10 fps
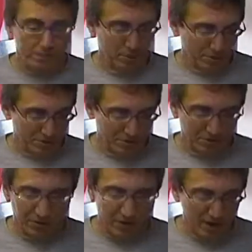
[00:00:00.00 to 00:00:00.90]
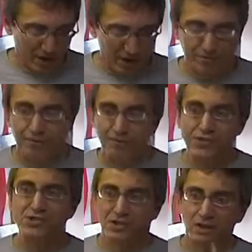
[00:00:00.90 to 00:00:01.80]
because they're not
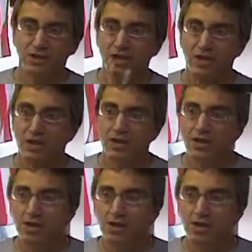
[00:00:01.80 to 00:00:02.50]
physically